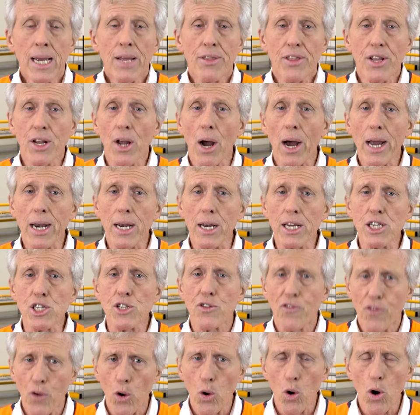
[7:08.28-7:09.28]
The guide lists
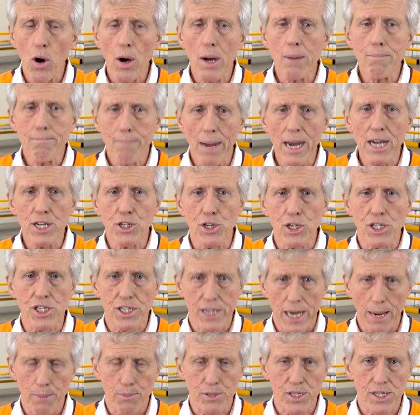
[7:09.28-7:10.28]
four major
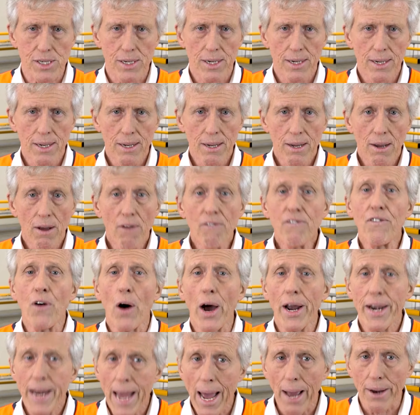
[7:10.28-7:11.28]
steps.
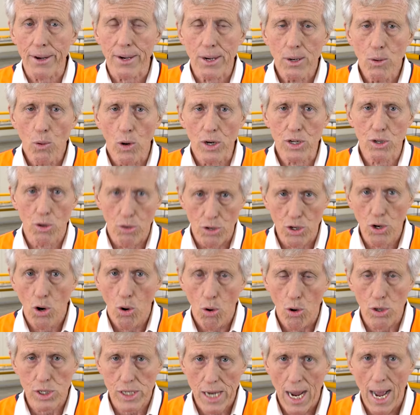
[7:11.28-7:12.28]
Find out what could
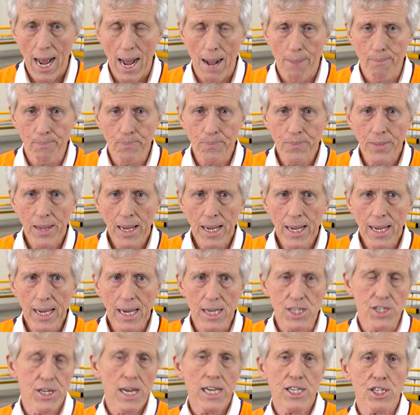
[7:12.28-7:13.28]
cause harm,
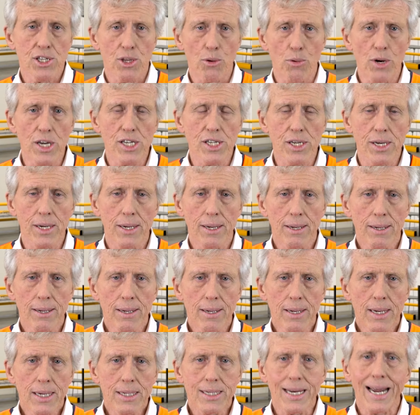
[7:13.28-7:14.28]
assess the risk,
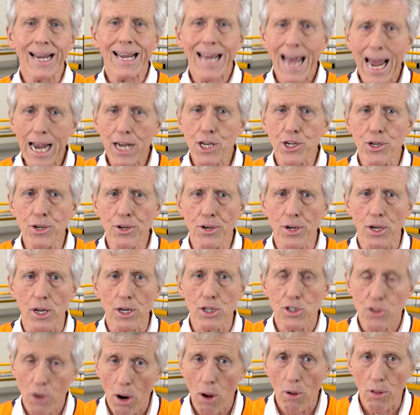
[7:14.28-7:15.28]
take action to
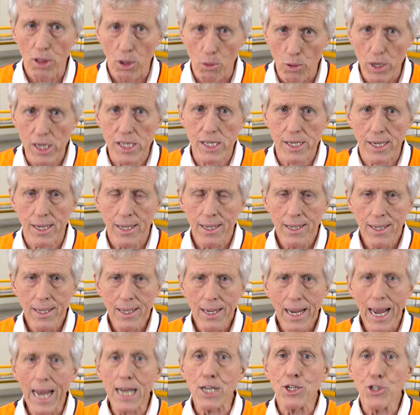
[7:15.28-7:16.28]
control the risk,
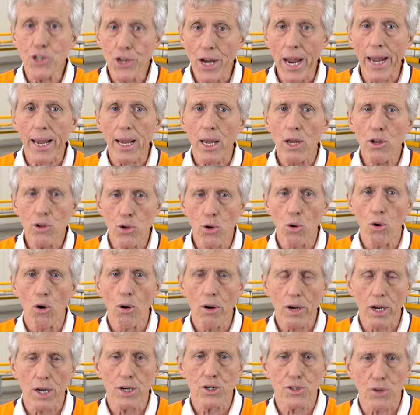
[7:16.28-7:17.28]
and check your
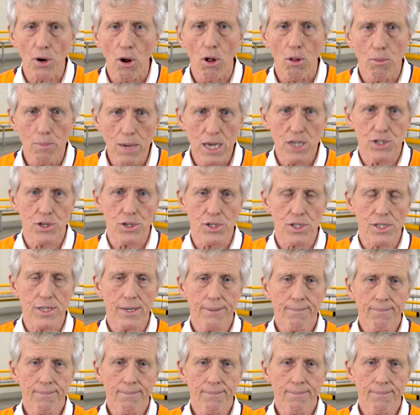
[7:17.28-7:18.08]
control measures.